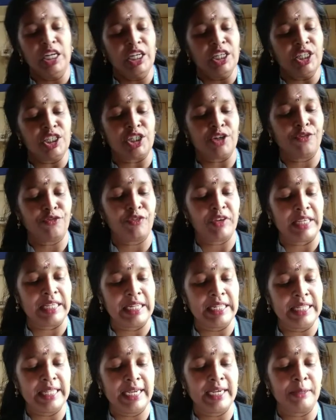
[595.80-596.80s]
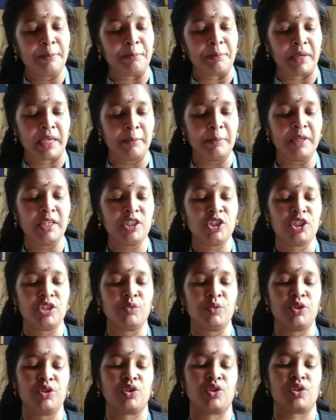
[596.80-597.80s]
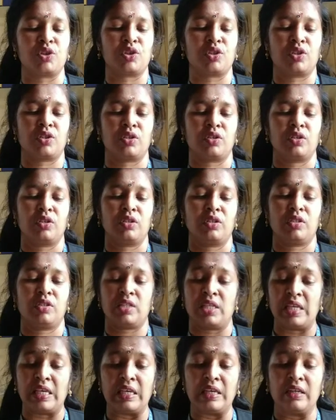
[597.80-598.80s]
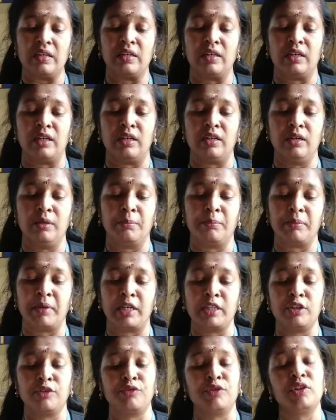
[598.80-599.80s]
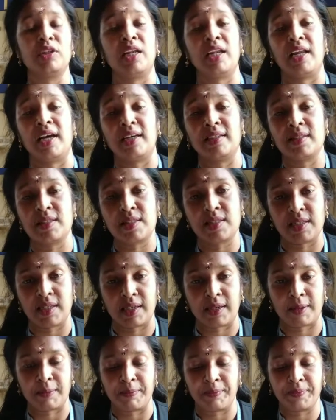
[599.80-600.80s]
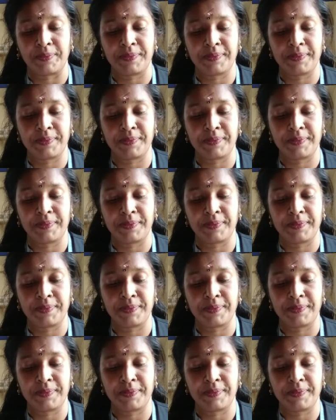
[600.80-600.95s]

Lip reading: She felt that maybe she was seeing her mother for the last time.